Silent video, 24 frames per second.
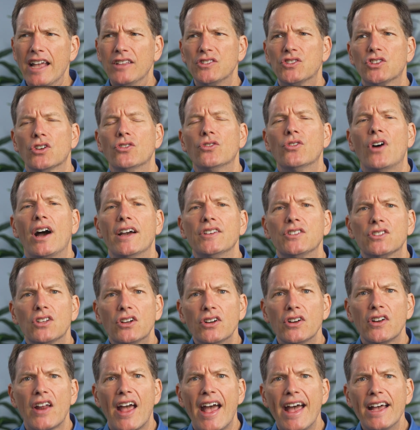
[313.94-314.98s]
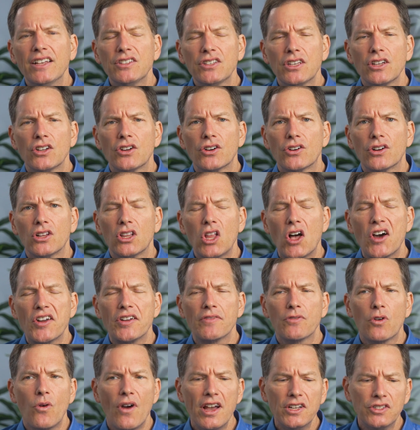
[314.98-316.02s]
And so I started asking her a lot
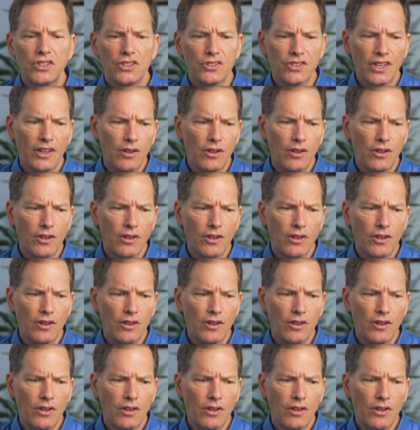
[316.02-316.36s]
of questions